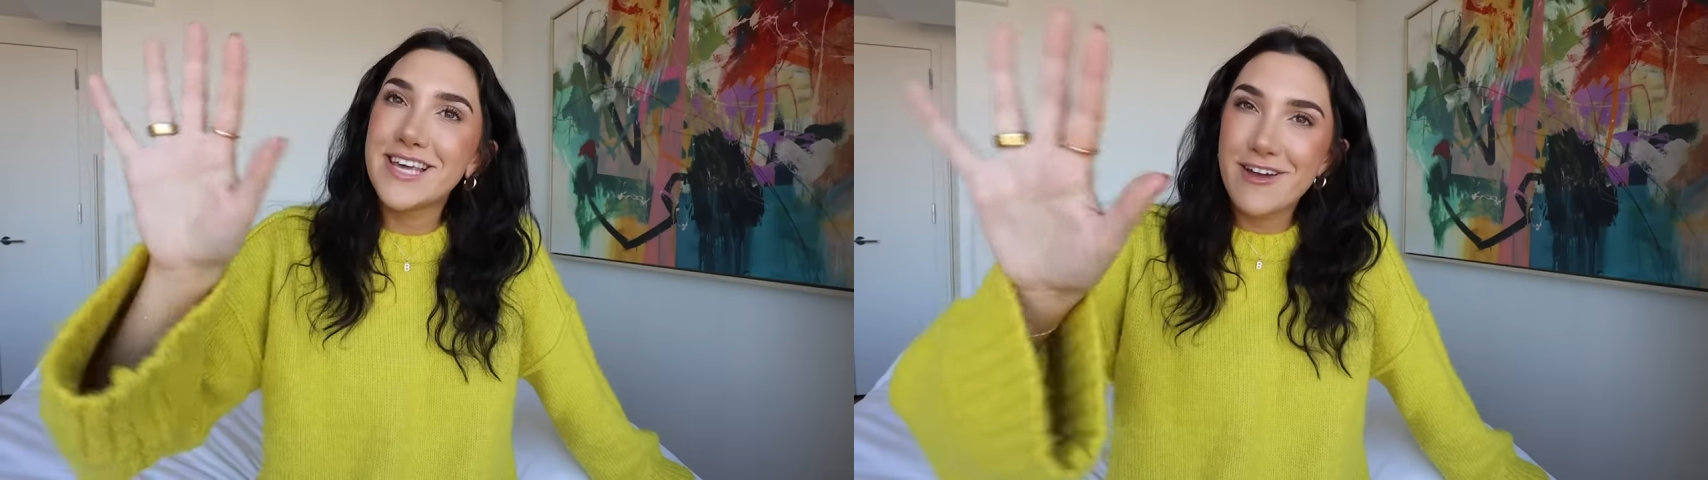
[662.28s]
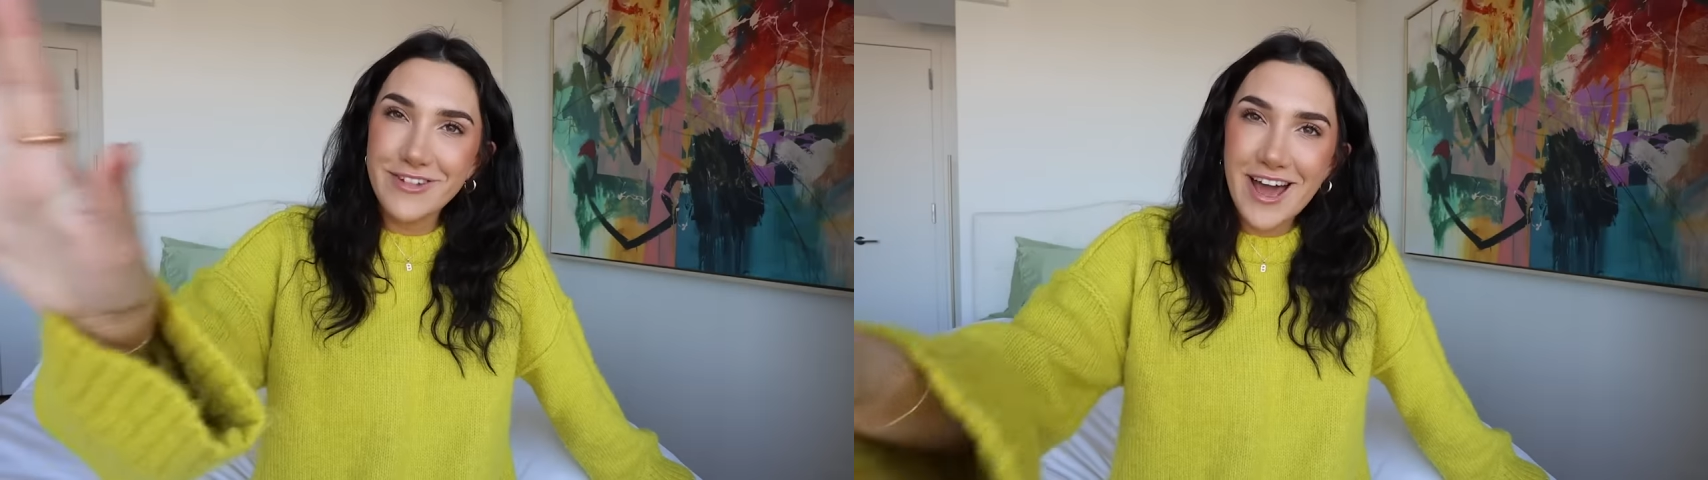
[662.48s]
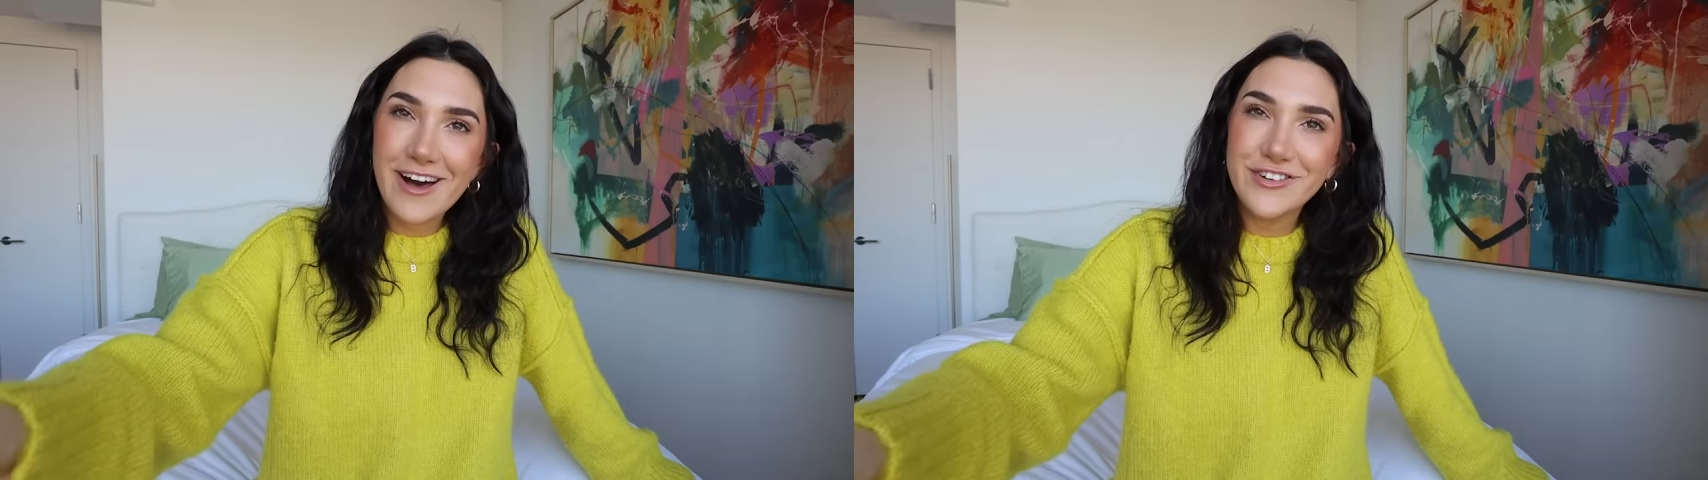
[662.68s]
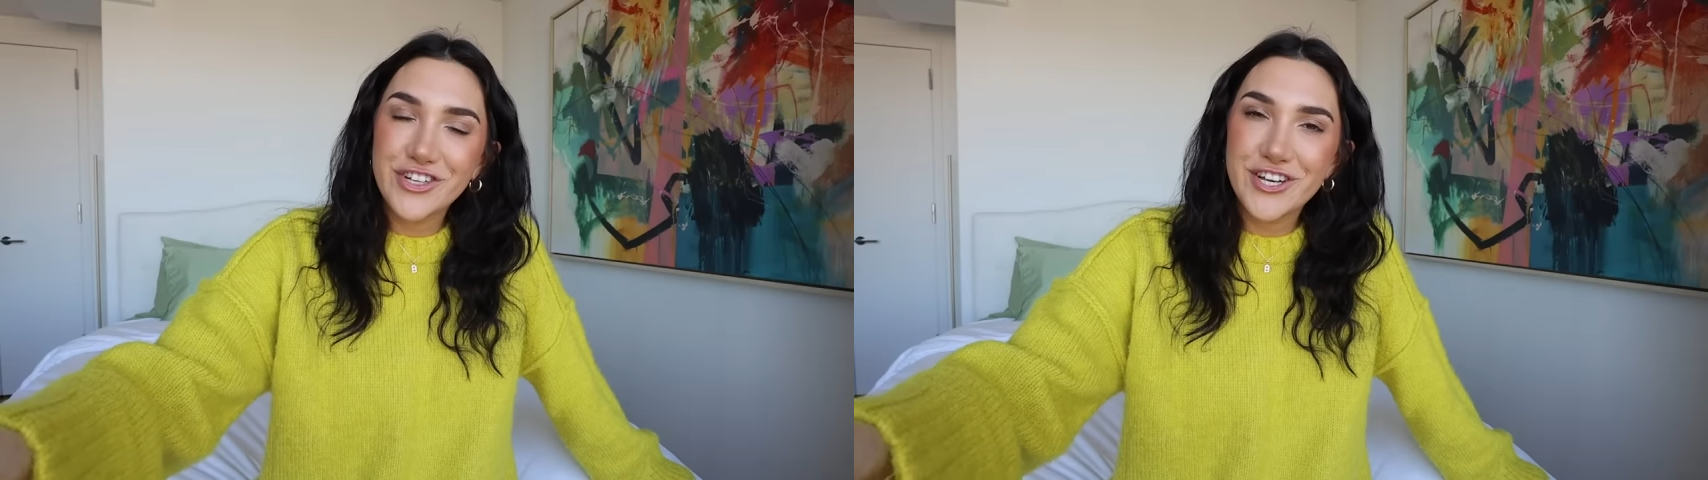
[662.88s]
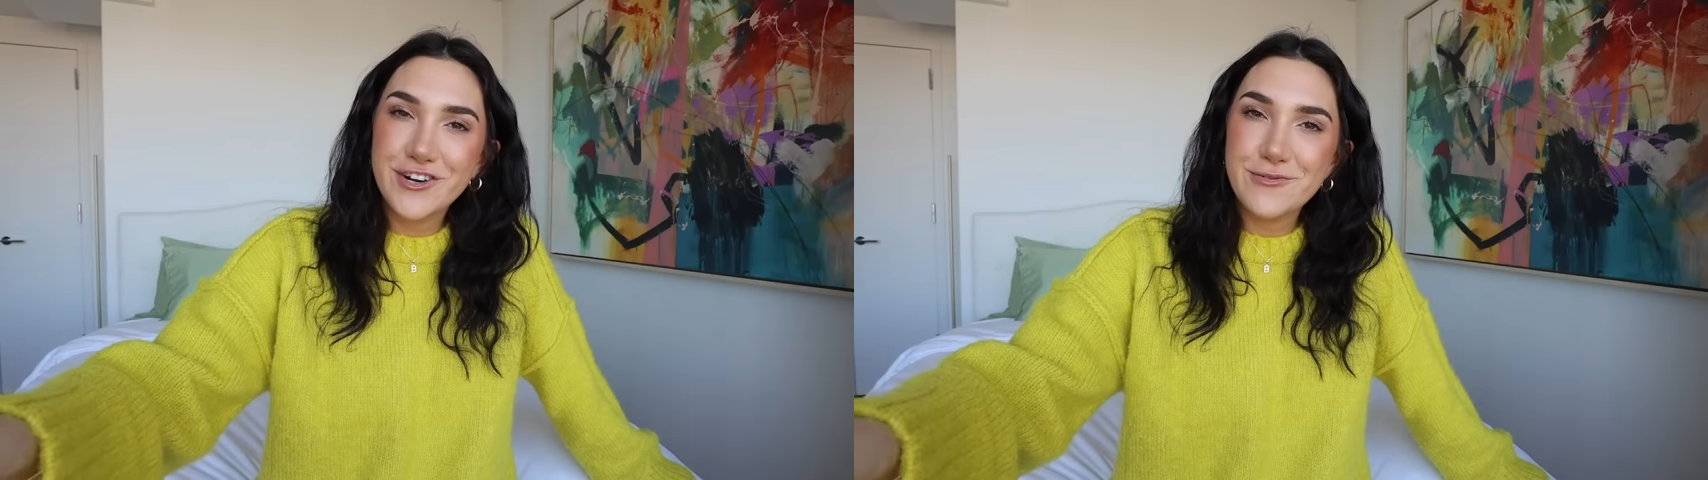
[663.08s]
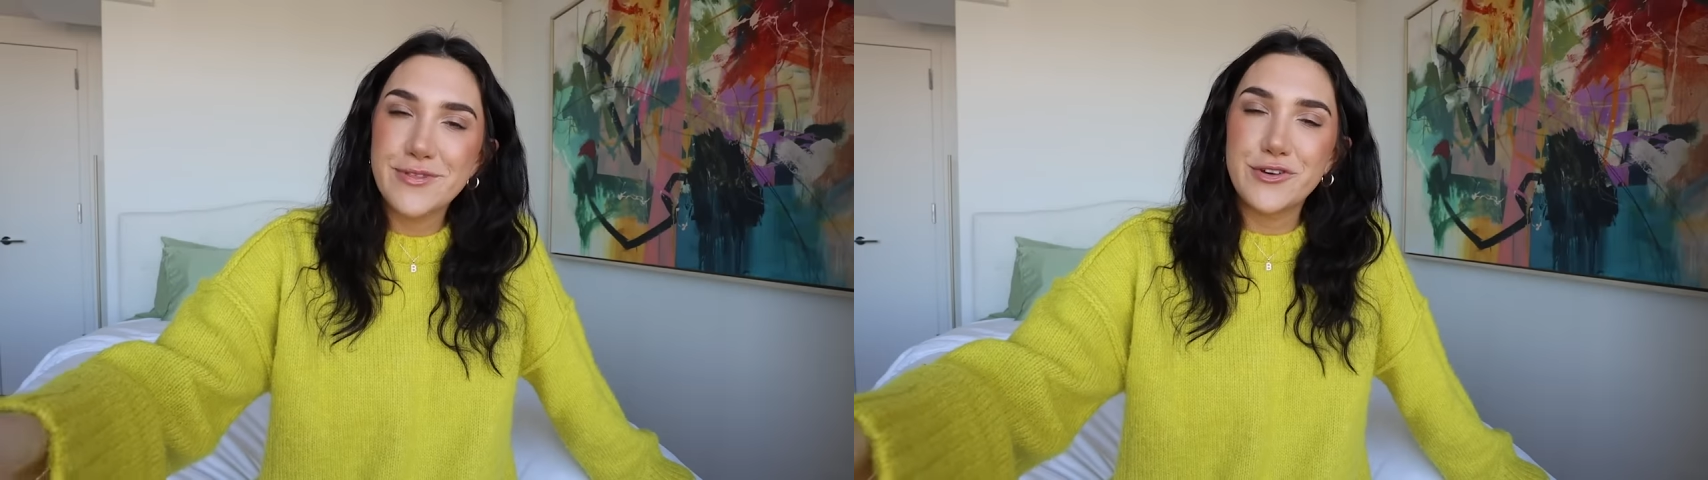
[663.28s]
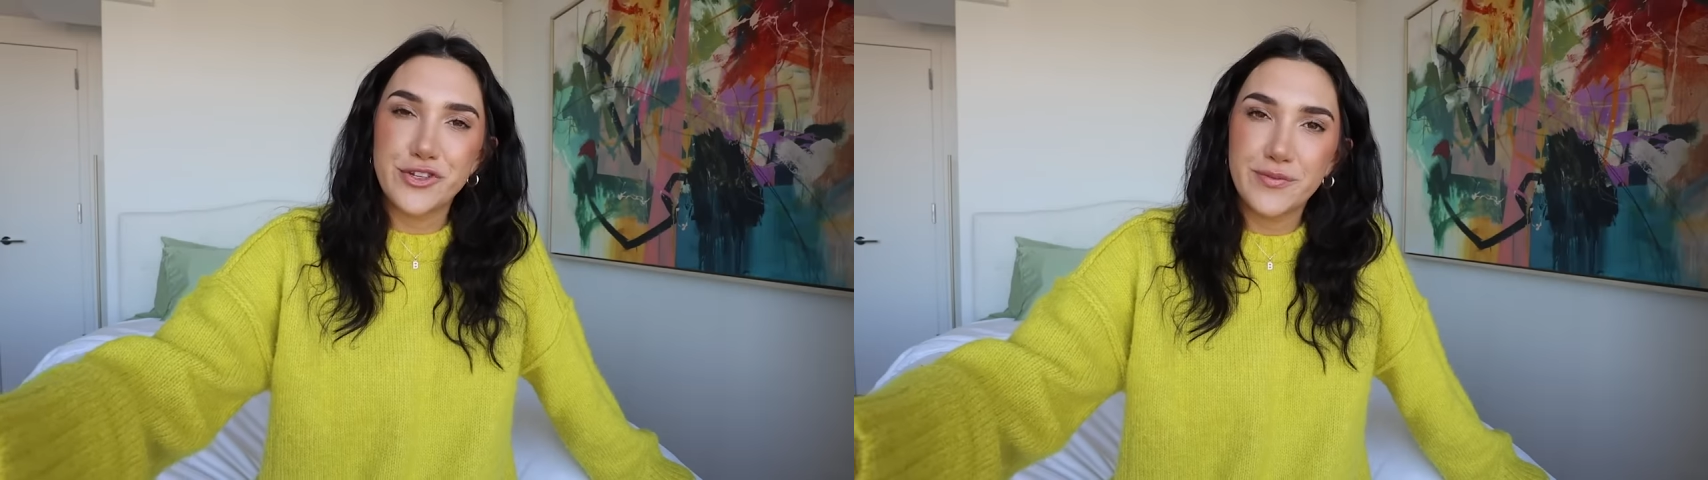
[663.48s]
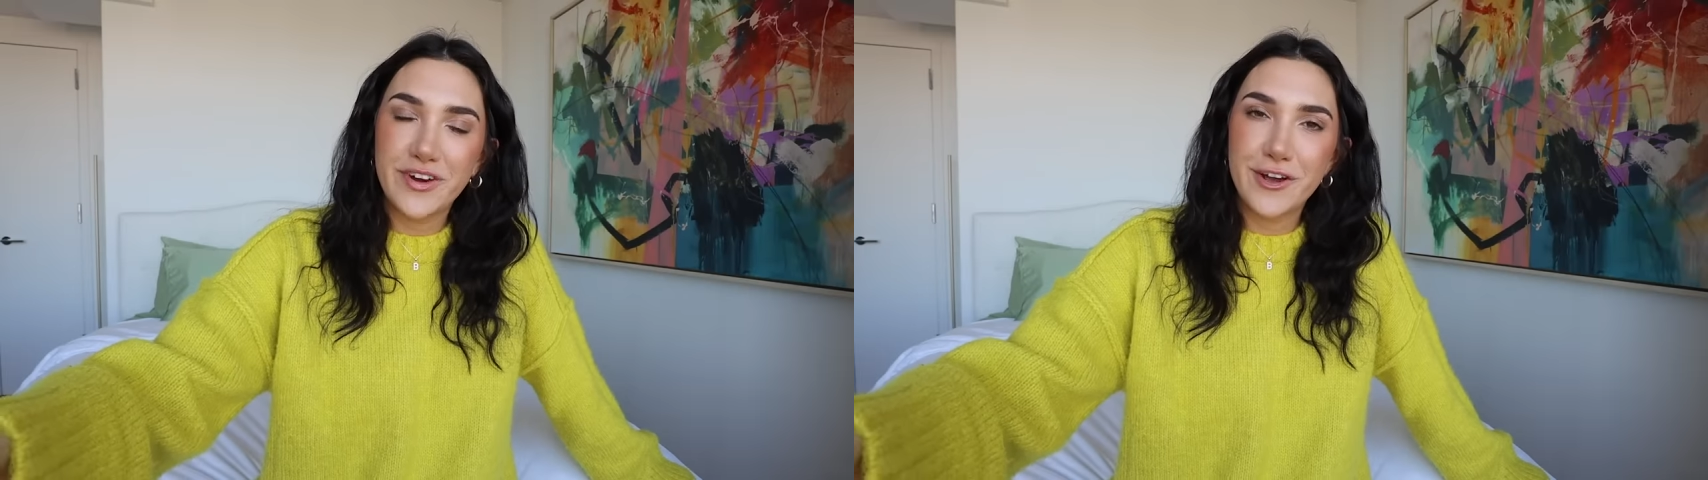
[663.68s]
Same analogy here with
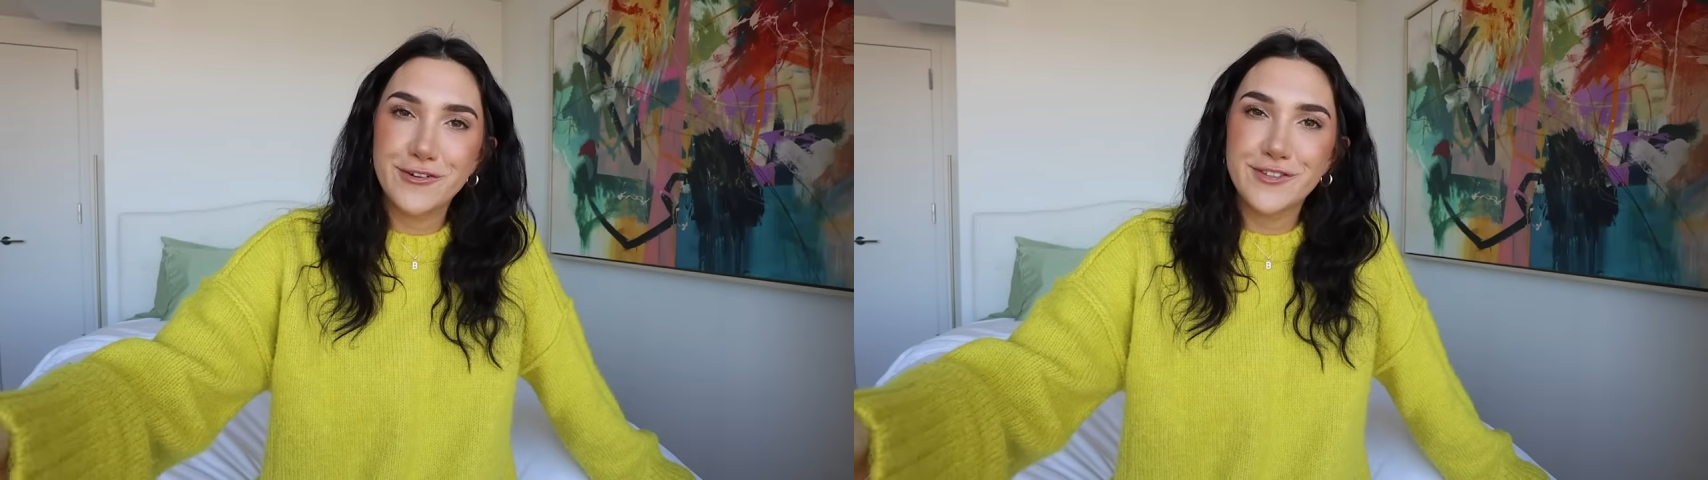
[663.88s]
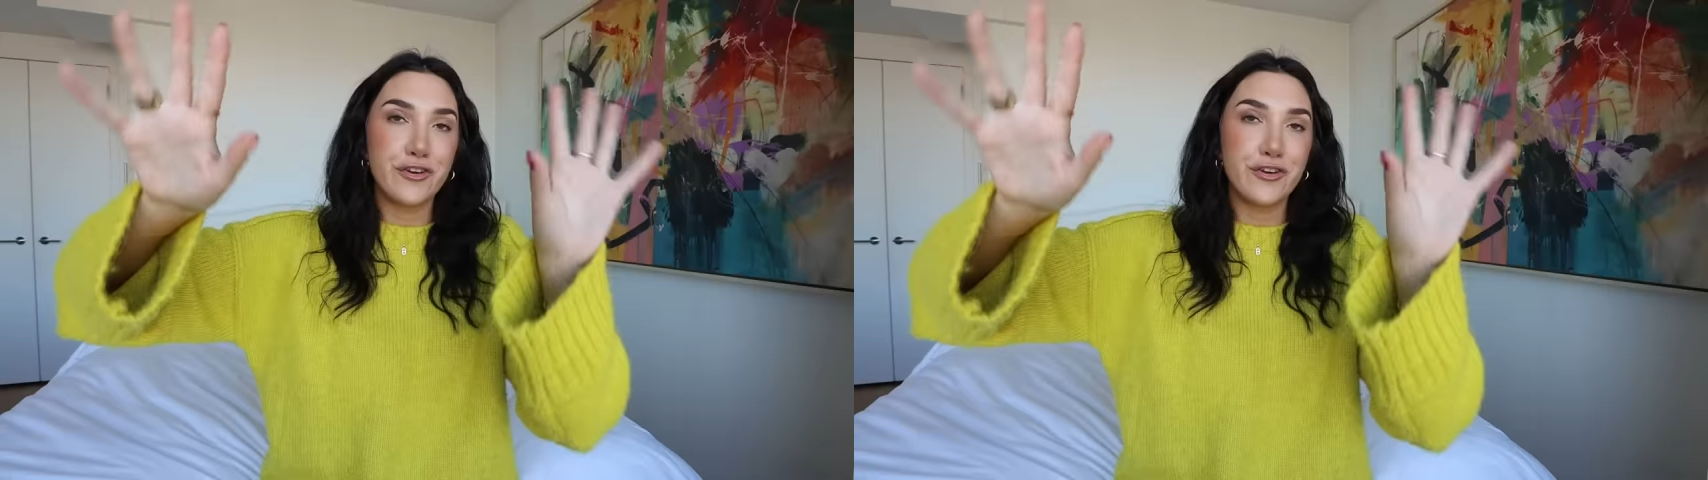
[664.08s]
YouTube videos.